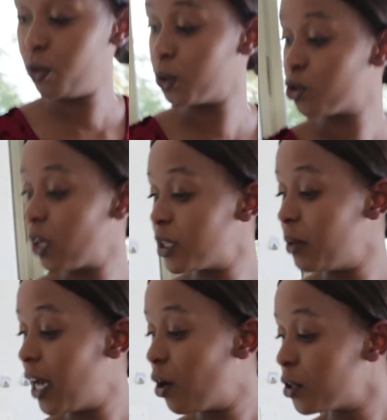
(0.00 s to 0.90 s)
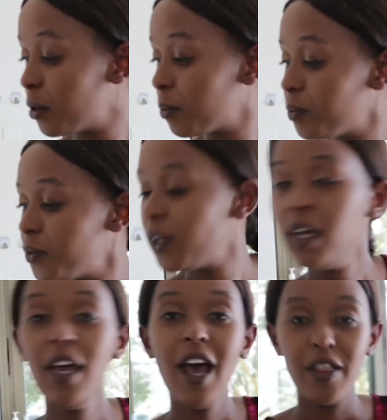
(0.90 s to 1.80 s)
will stress me out.
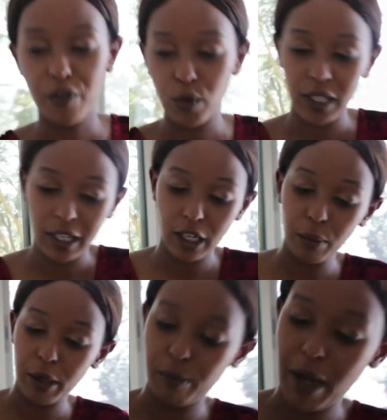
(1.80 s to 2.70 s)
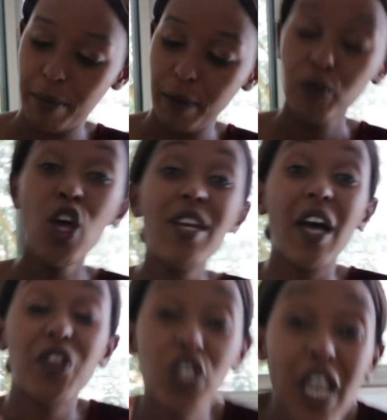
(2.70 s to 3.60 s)
Just like a little bit of pepper.
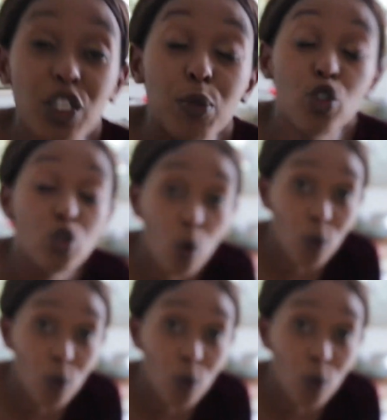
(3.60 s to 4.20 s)
Now this has to be so